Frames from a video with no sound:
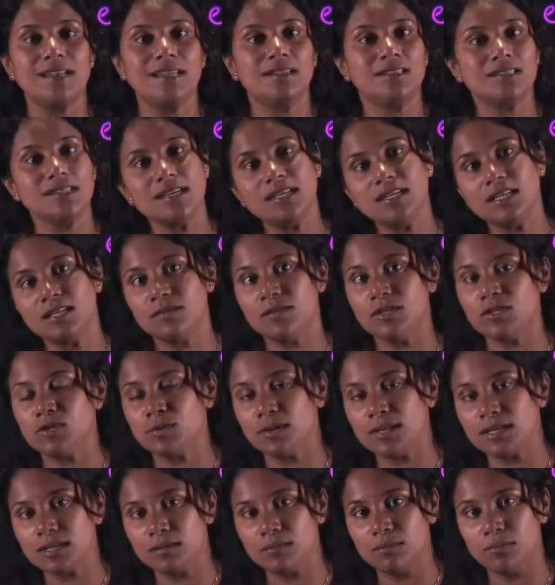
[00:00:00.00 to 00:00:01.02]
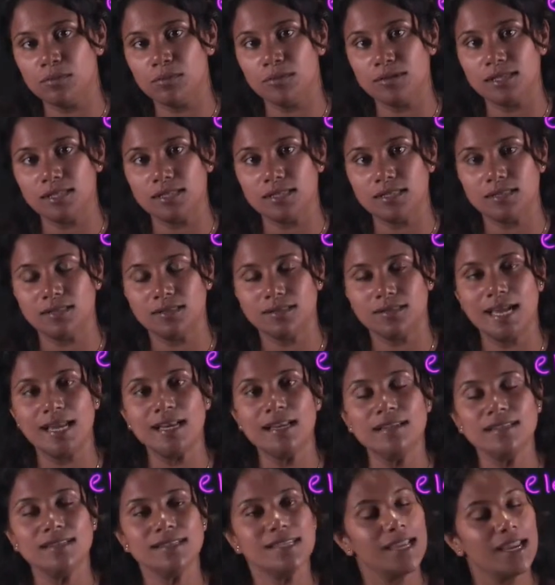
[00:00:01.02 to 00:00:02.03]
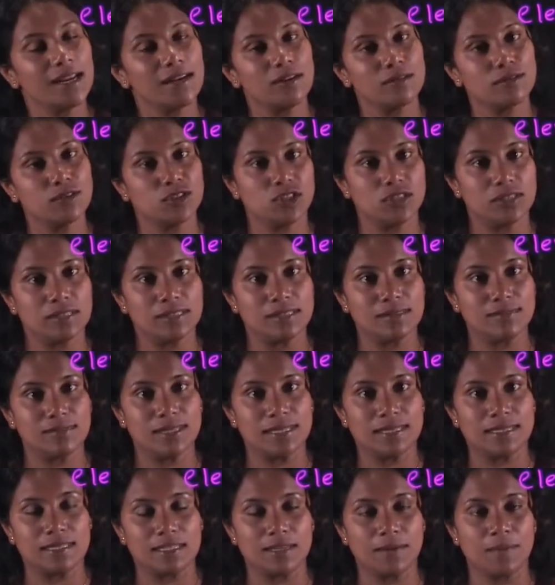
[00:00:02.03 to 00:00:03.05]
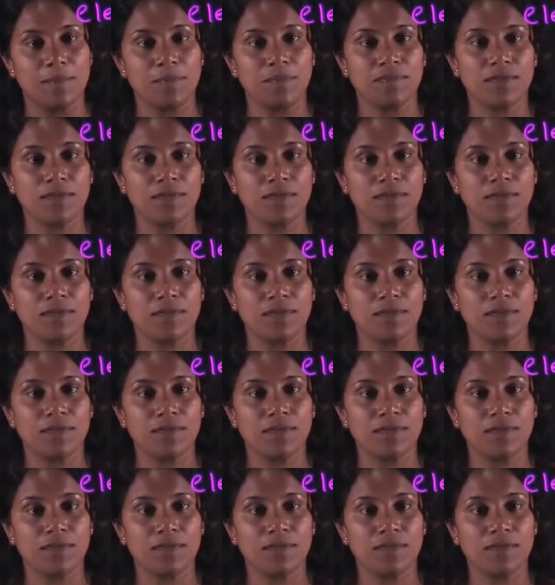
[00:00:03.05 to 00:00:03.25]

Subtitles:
its individual components. That is heterogeneous mixture.